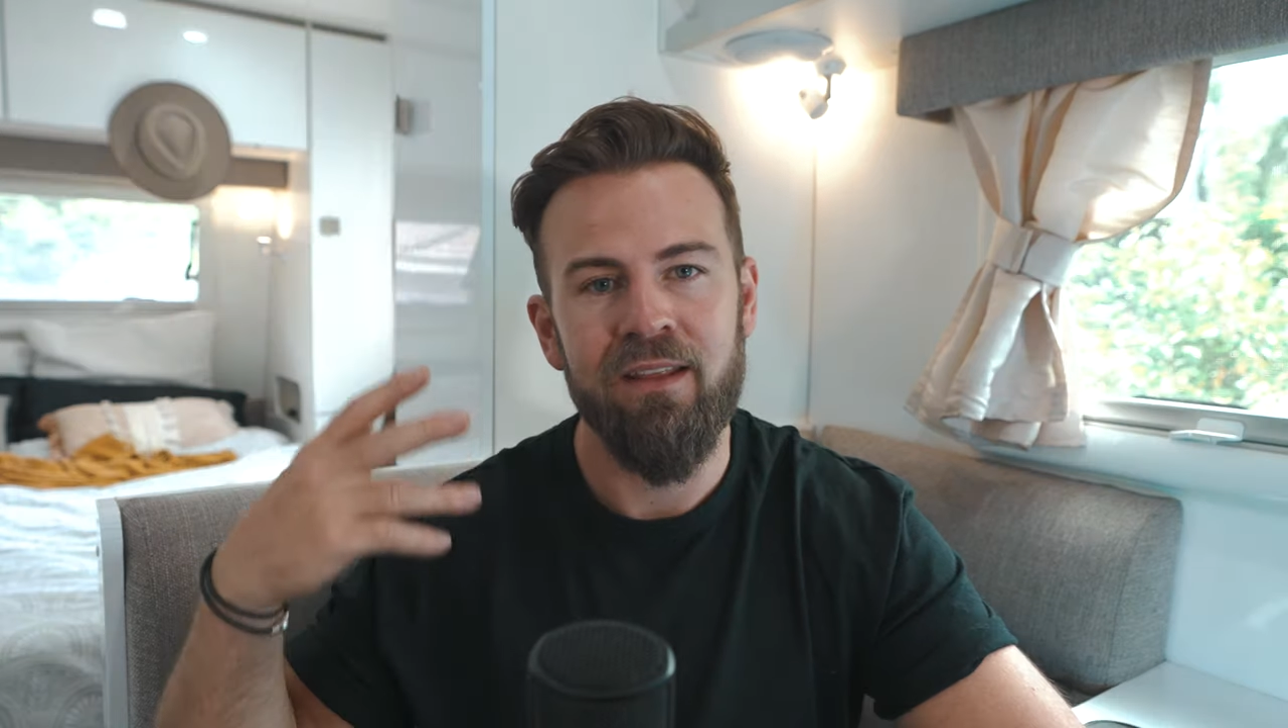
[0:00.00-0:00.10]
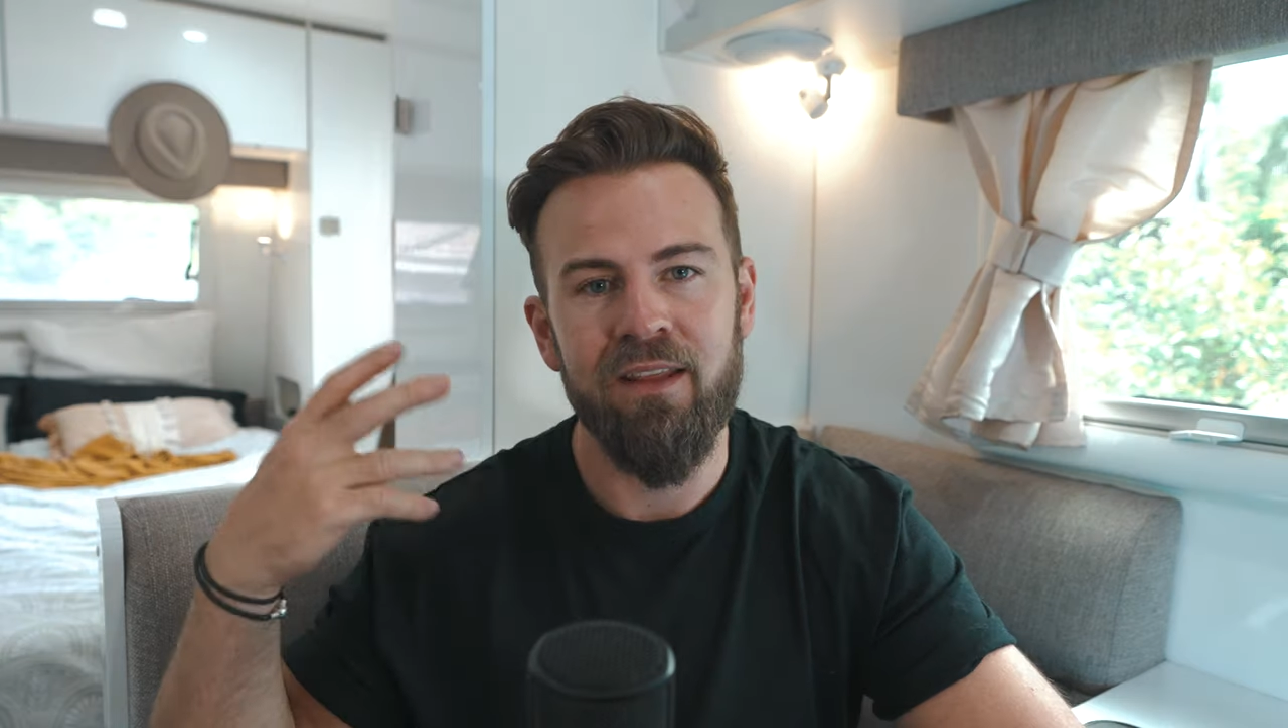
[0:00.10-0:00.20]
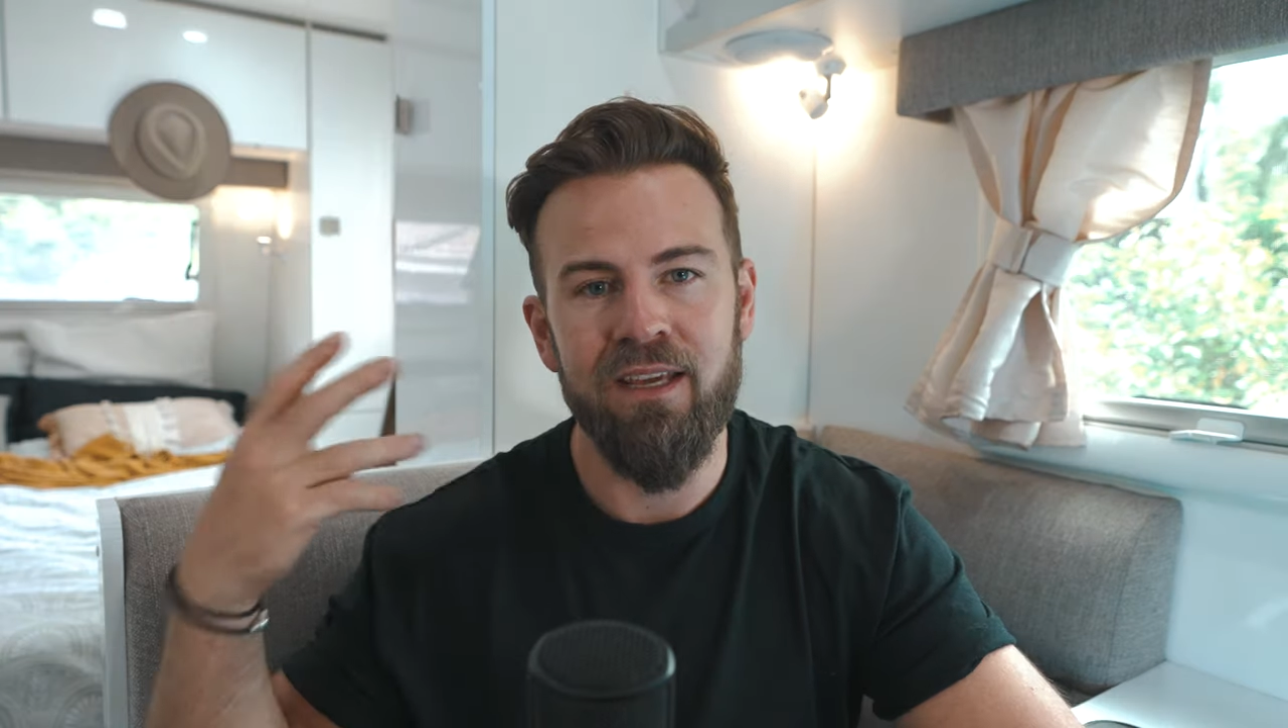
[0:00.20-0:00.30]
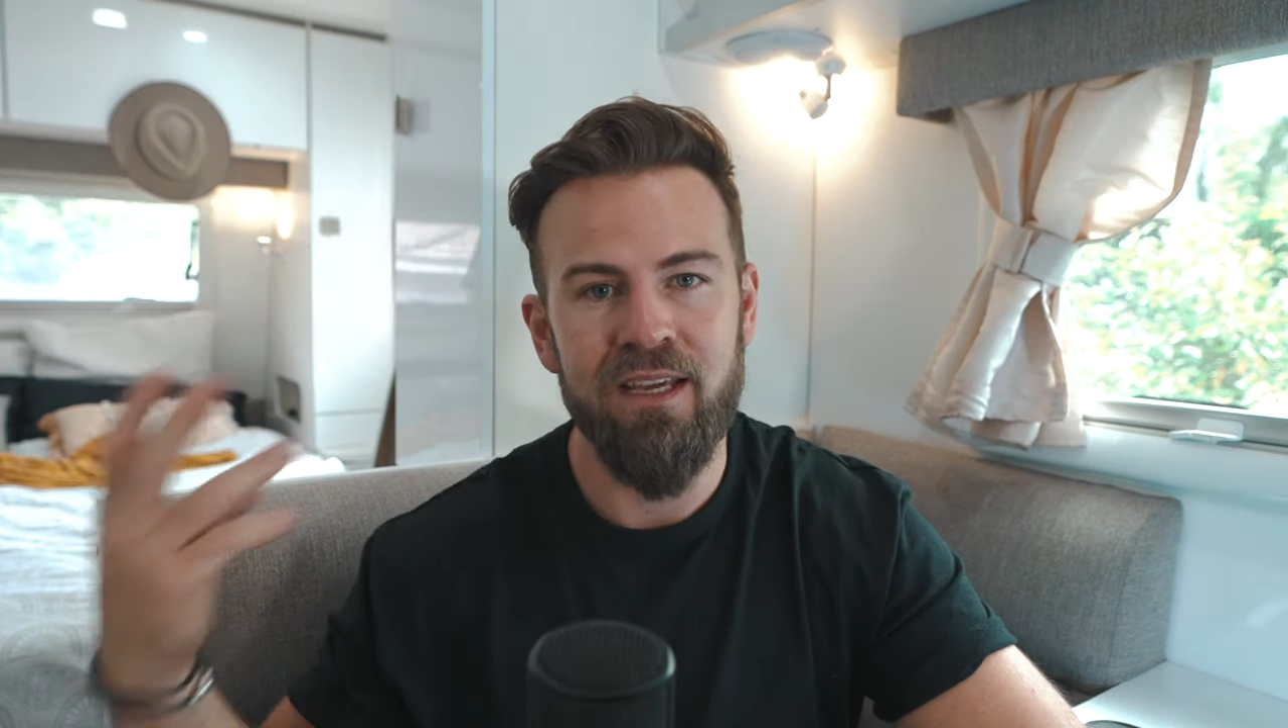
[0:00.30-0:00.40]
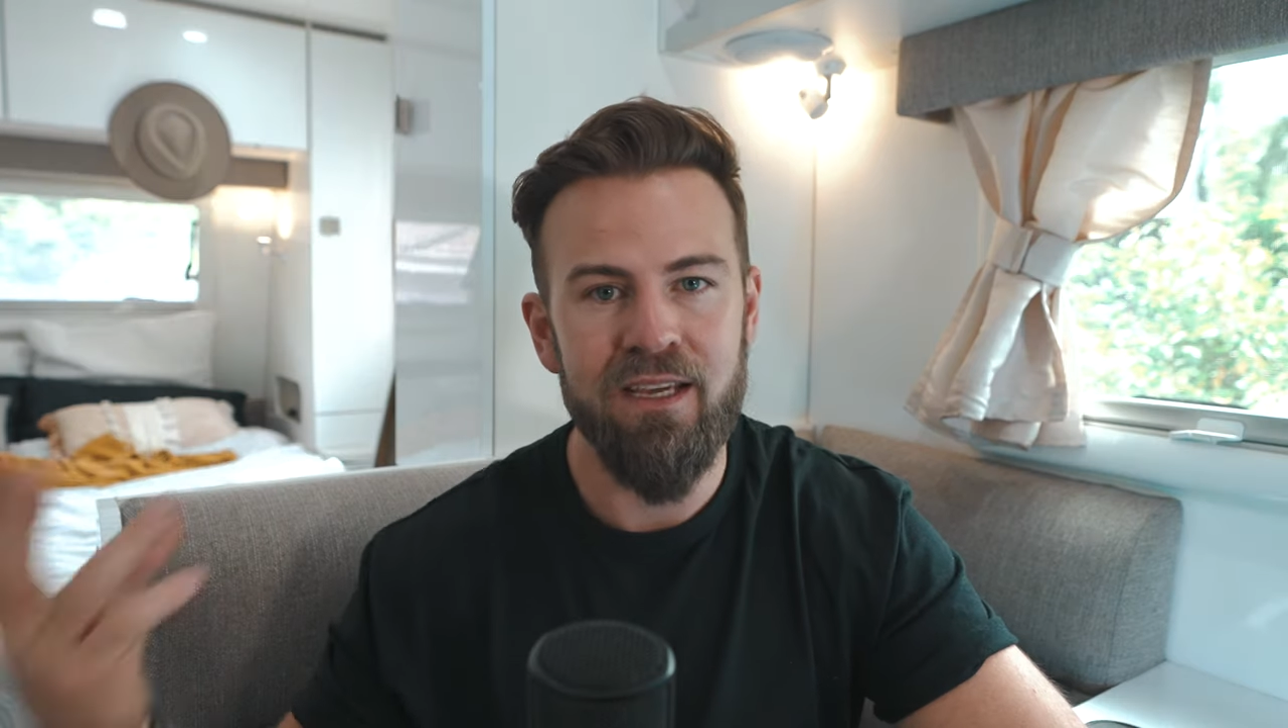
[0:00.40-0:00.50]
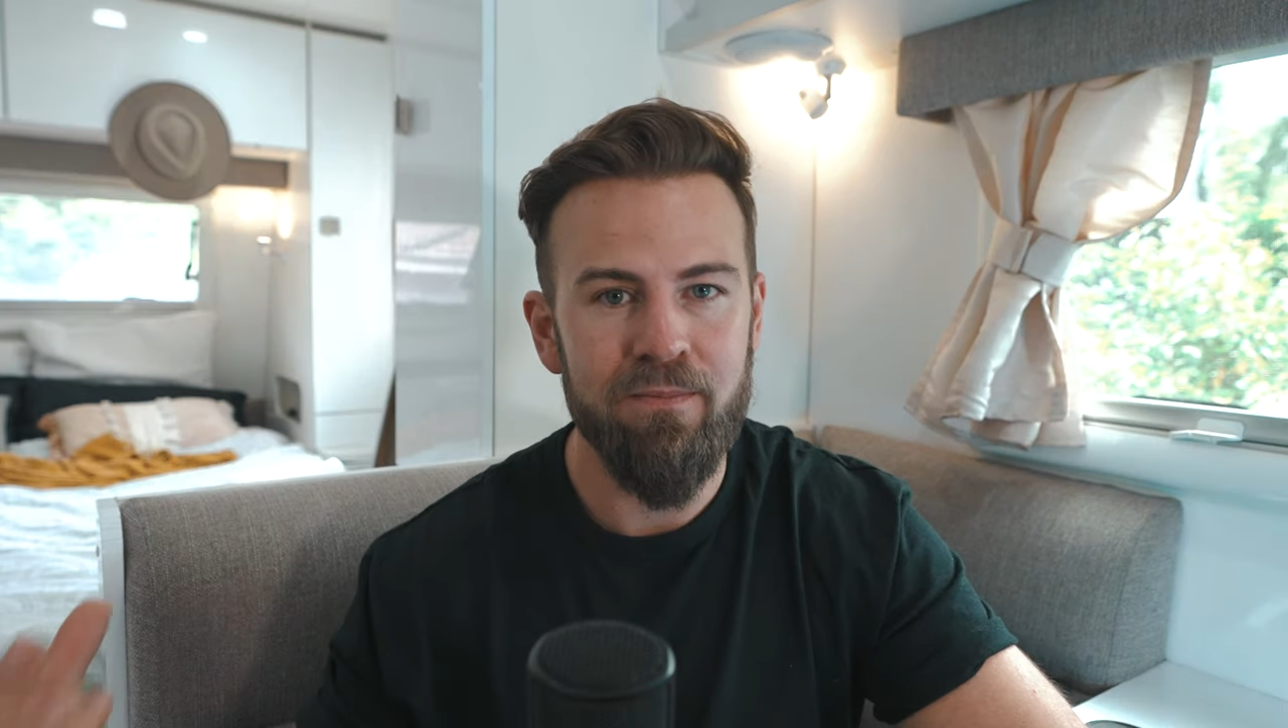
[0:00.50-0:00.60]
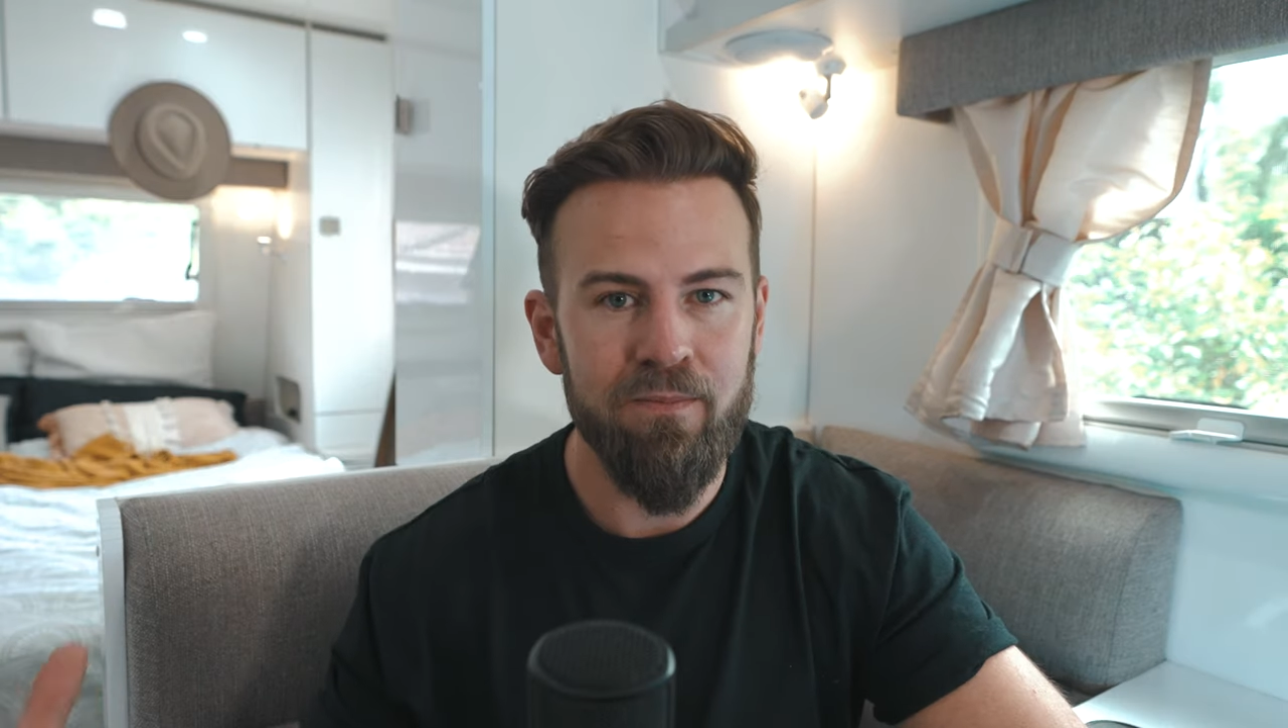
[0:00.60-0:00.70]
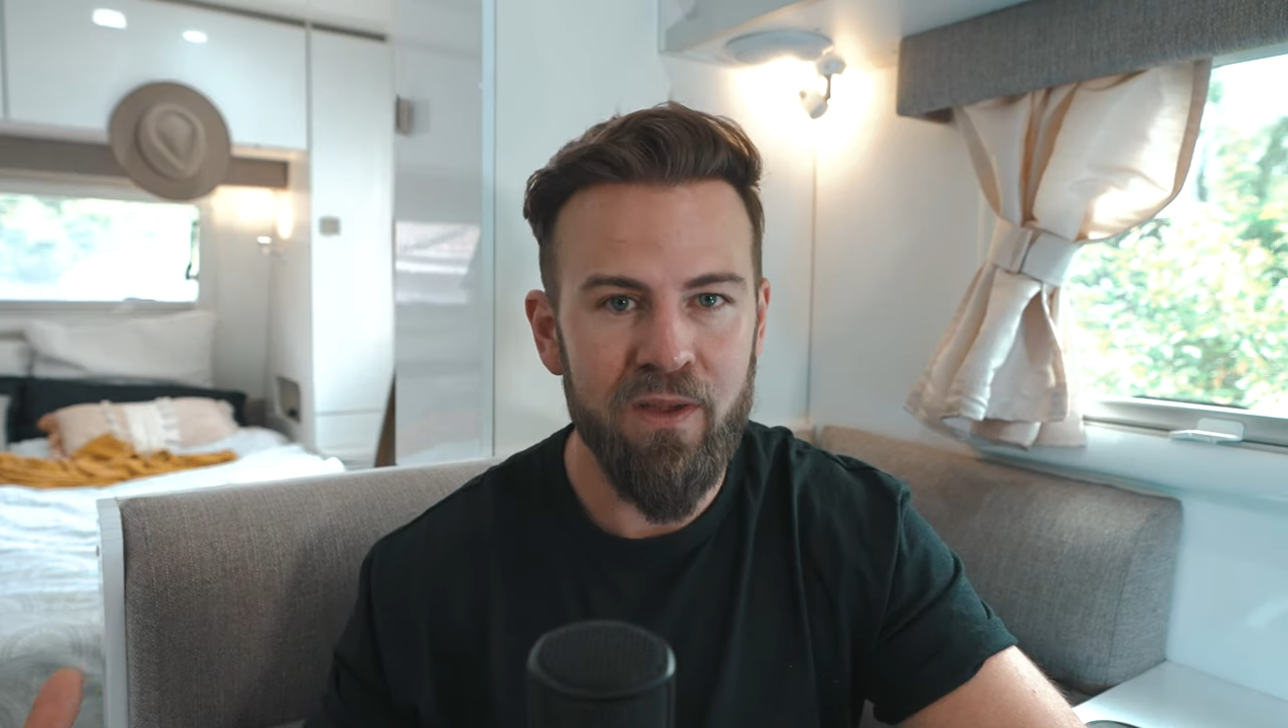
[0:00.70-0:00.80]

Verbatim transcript: The